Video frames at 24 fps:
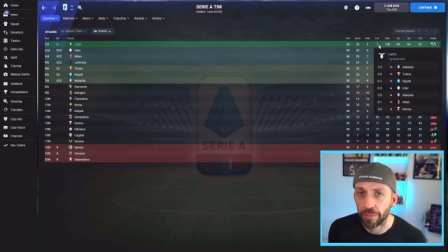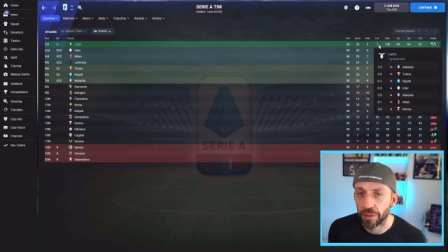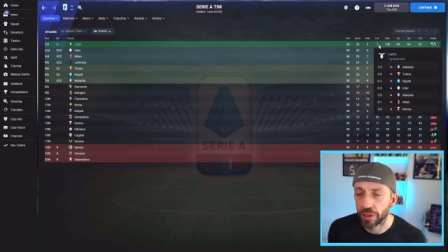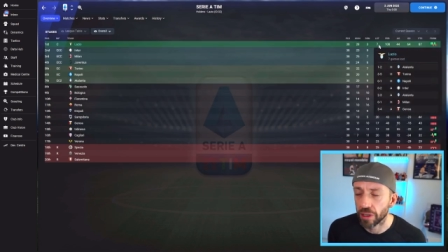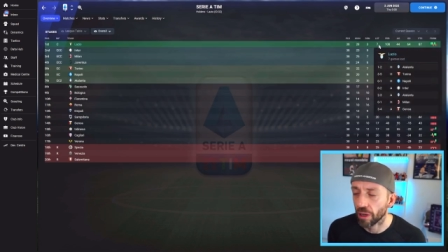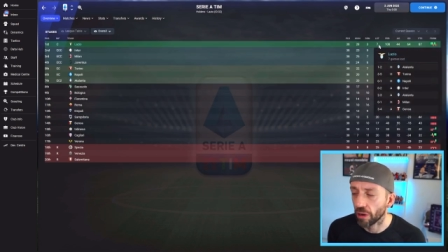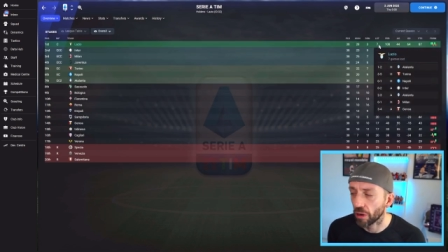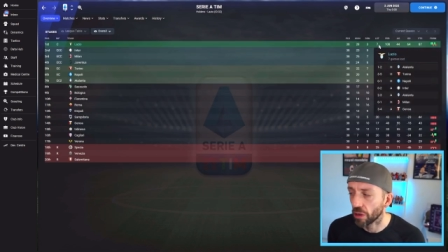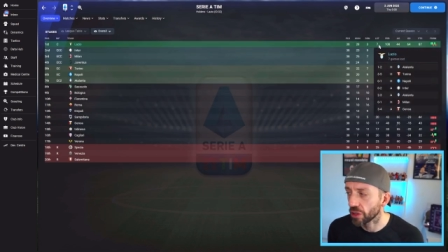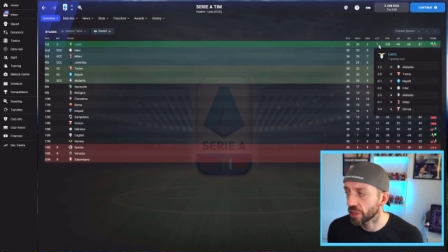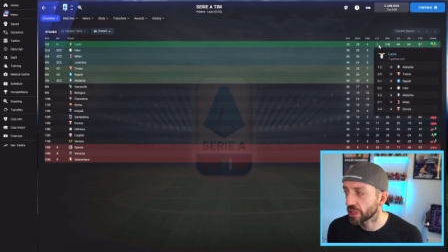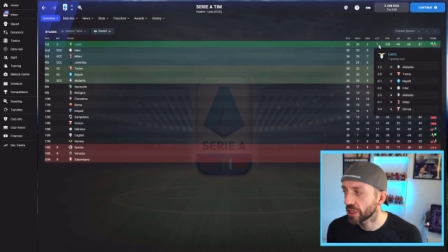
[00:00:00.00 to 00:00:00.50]
they
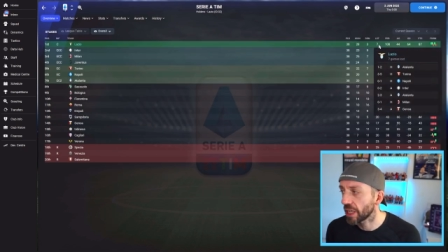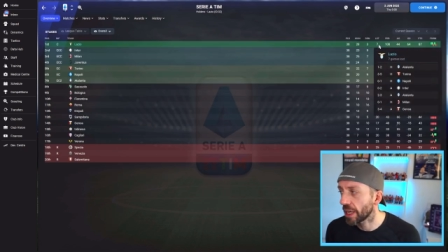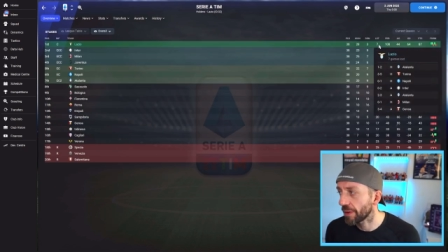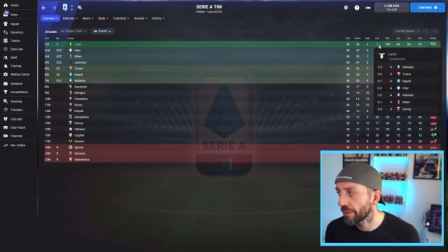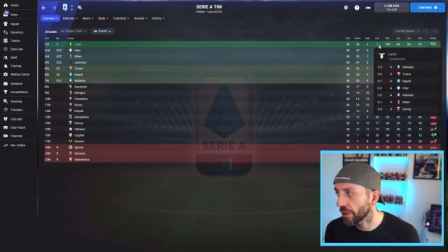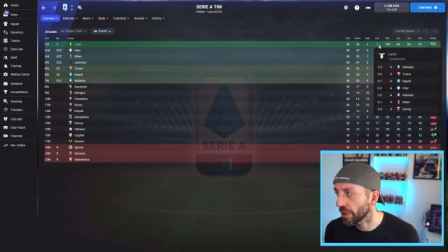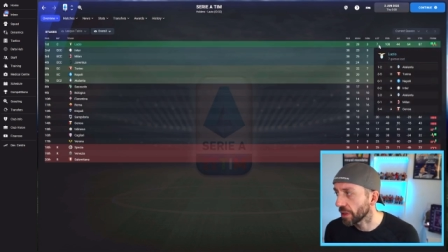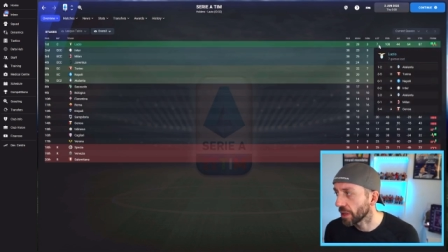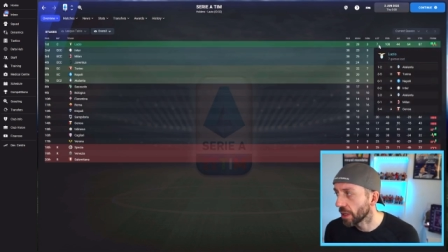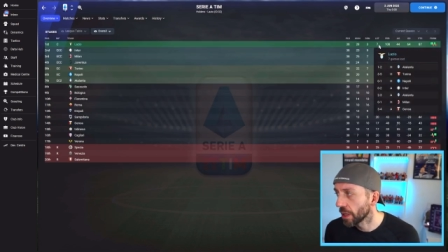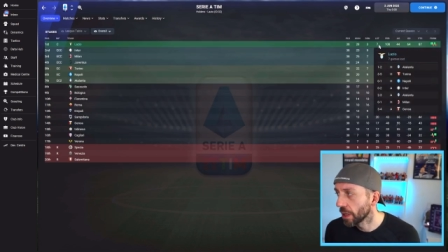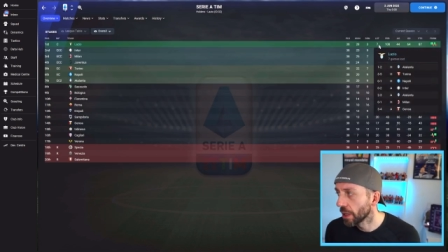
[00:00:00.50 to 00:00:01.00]
lost 7
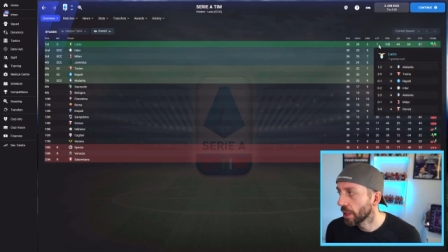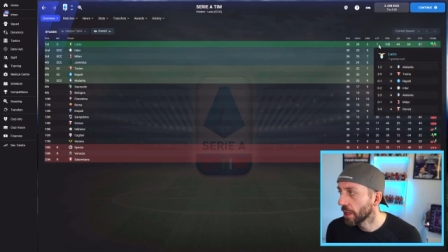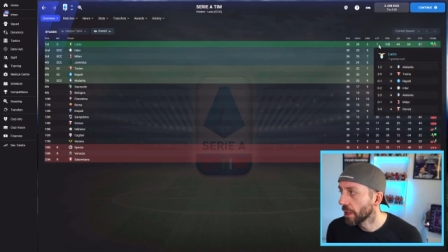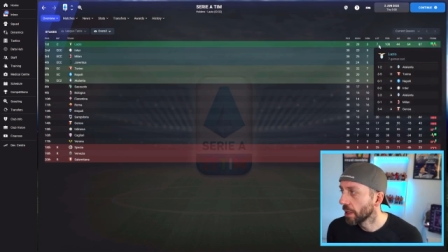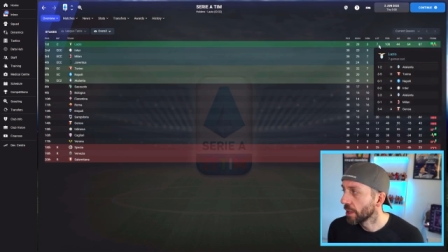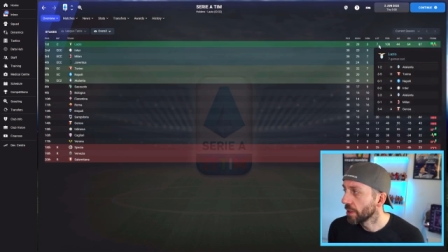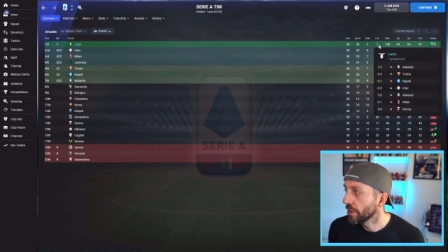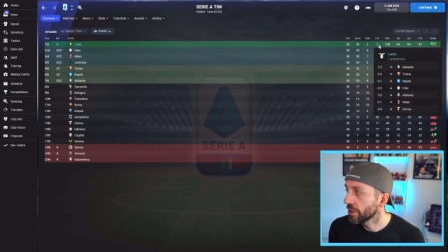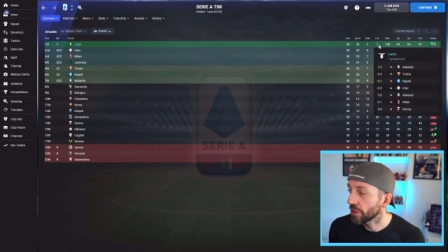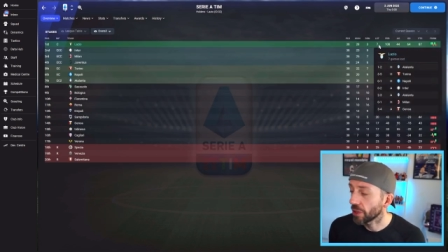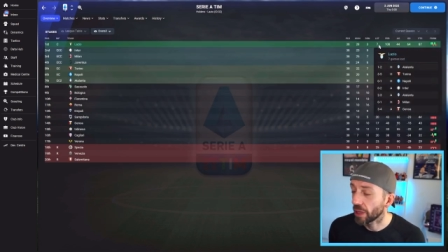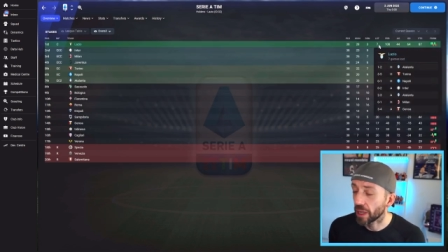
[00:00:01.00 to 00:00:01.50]

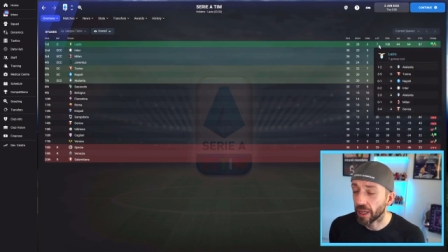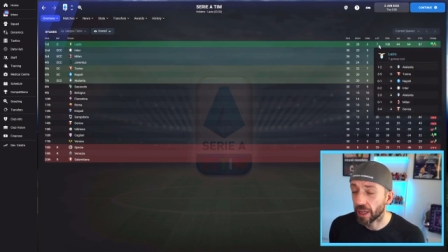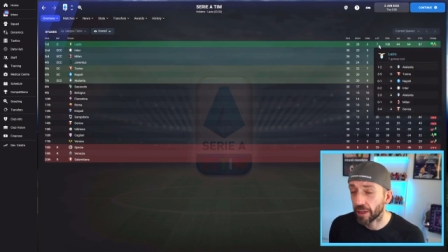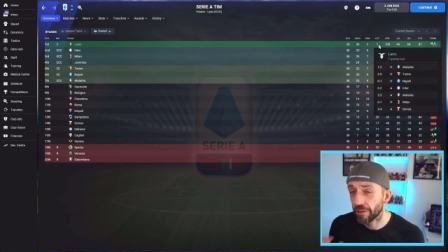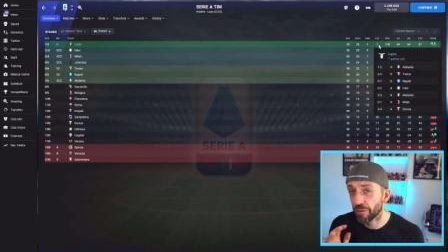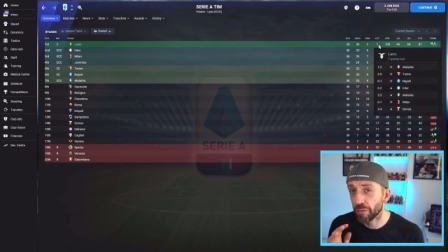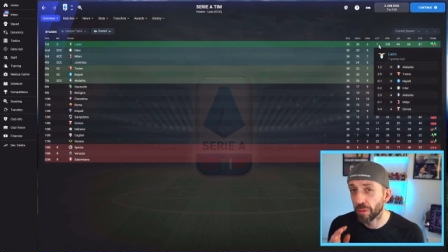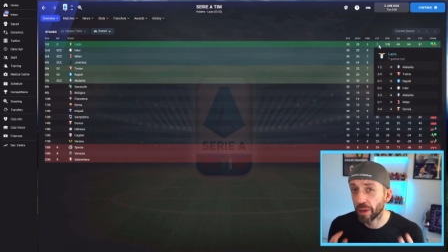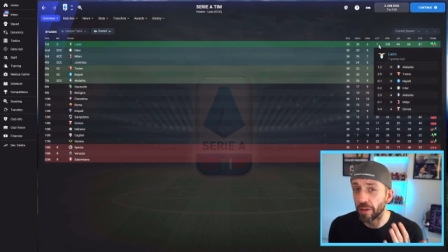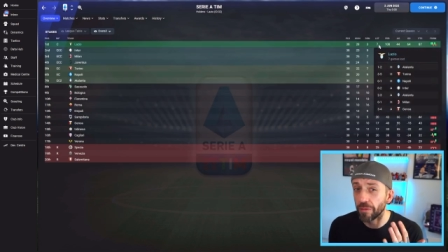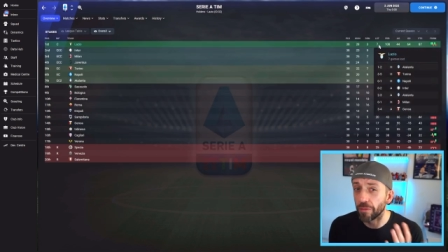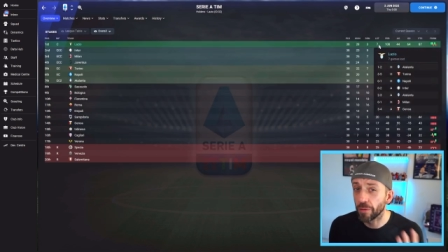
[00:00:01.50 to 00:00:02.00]
so that gives
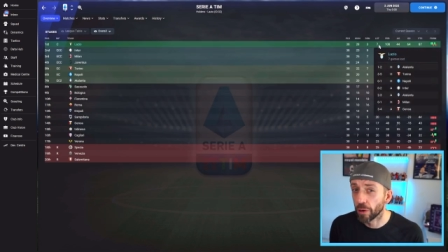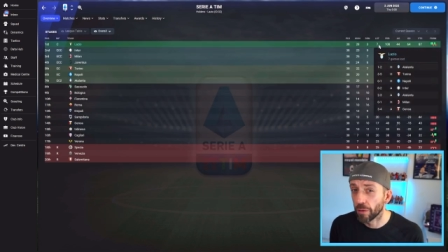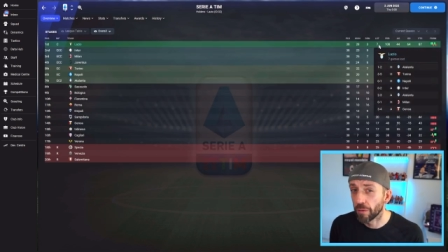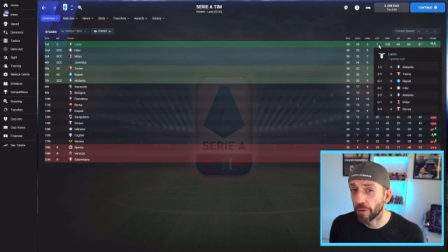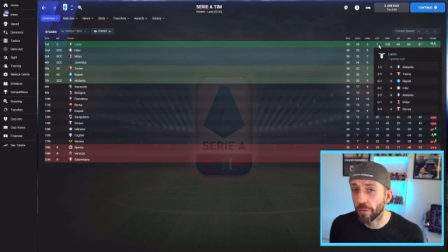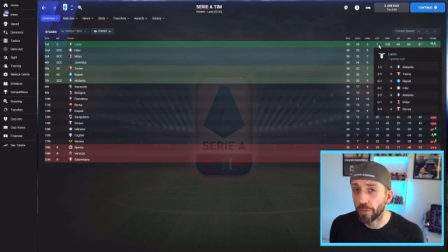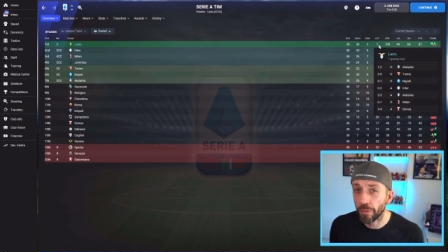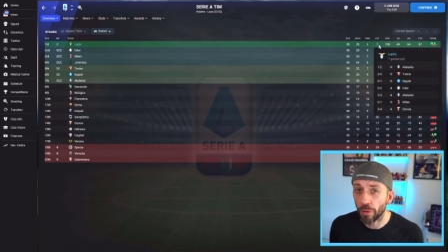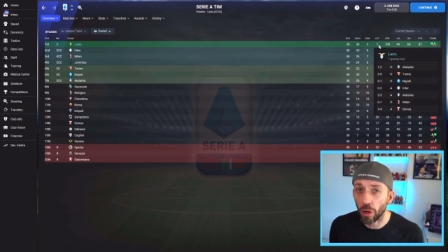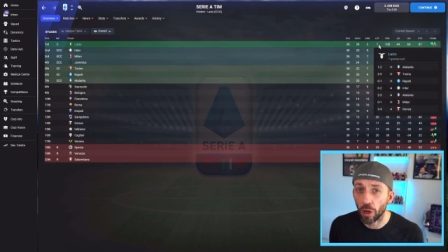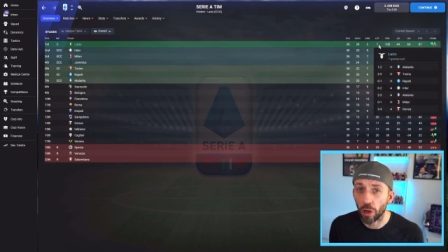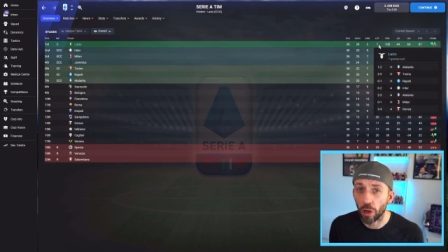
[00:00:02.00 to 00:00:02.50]
me food for thought